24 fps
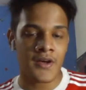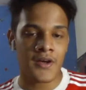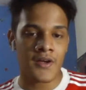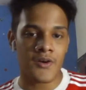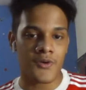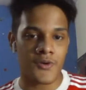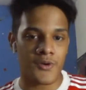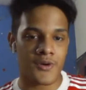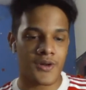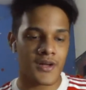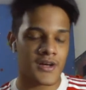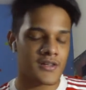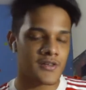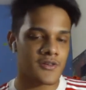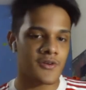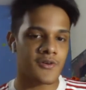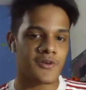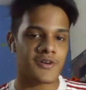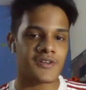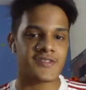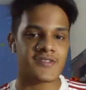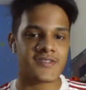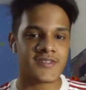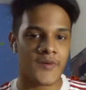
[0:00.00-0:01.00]
Ronaldo
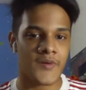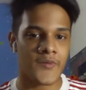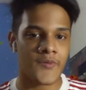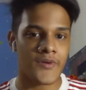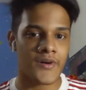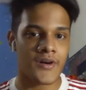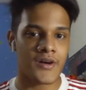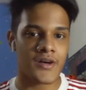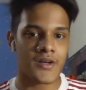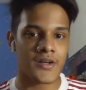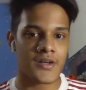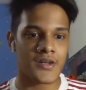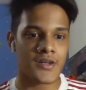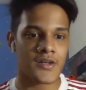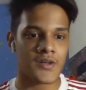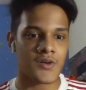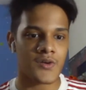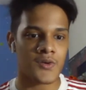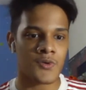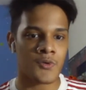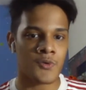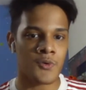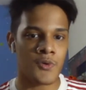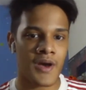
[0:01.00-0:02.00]
is someone
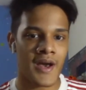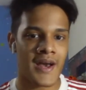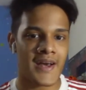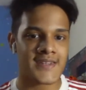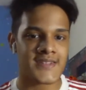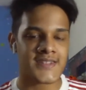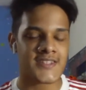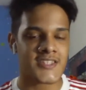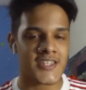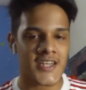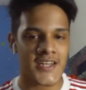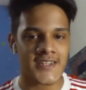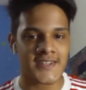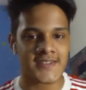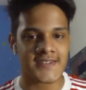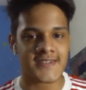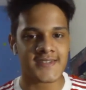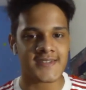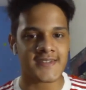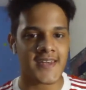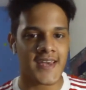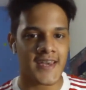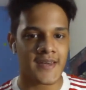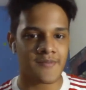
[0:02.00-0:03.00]
who has changed his
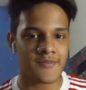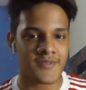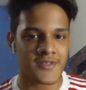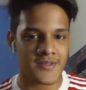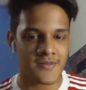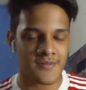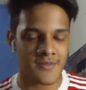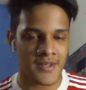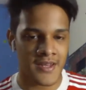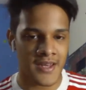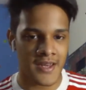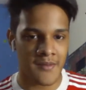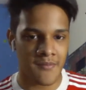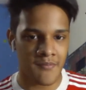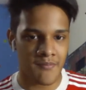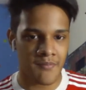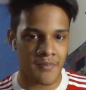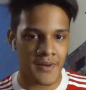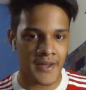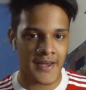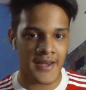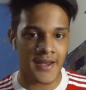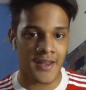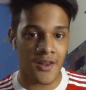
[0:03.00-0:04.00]

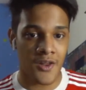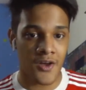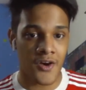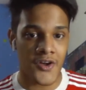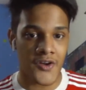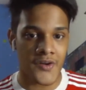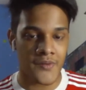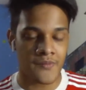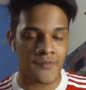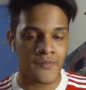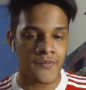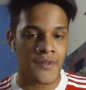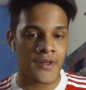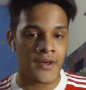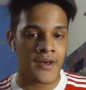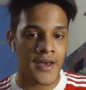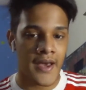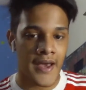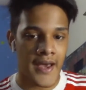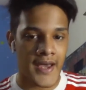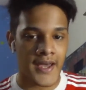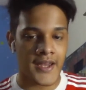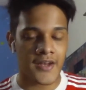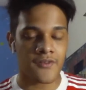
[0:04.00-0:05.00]
gameplay a lot,
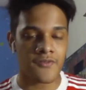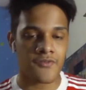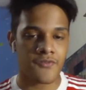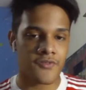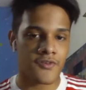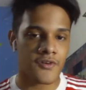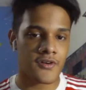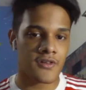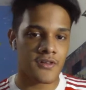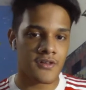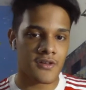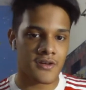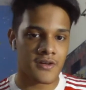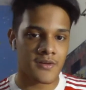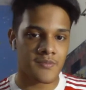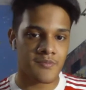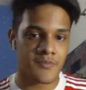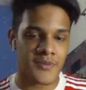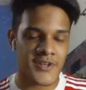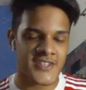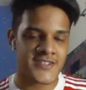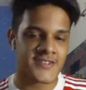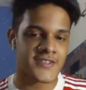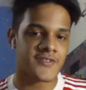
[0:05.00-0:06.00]
and for the
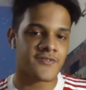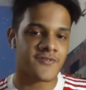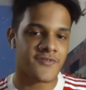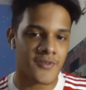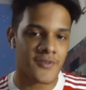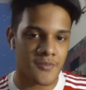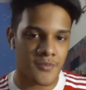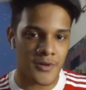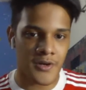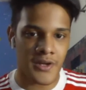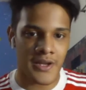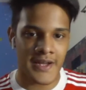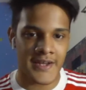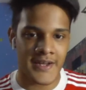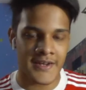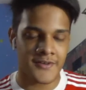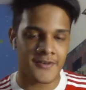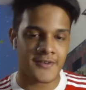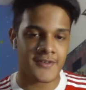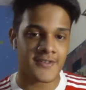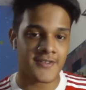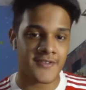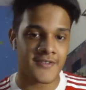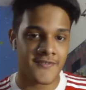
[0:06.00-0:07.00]
pressing football and
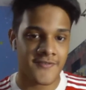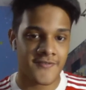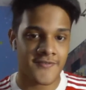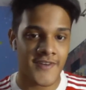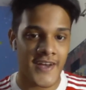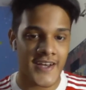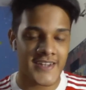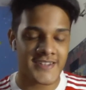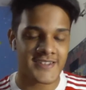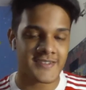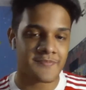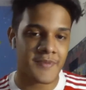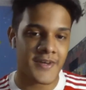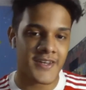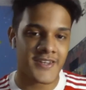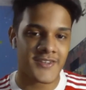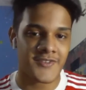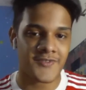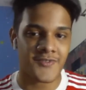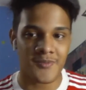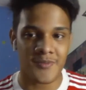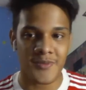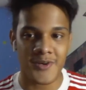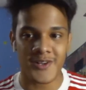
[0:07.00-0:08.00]
or the fast-paced
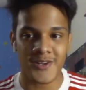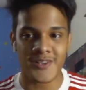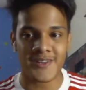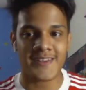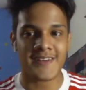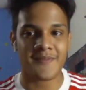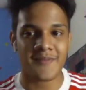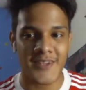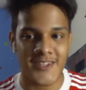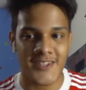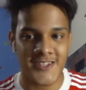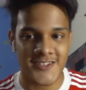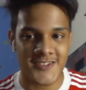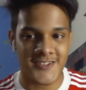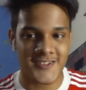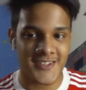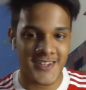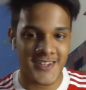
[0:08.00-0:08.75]
football that Manchester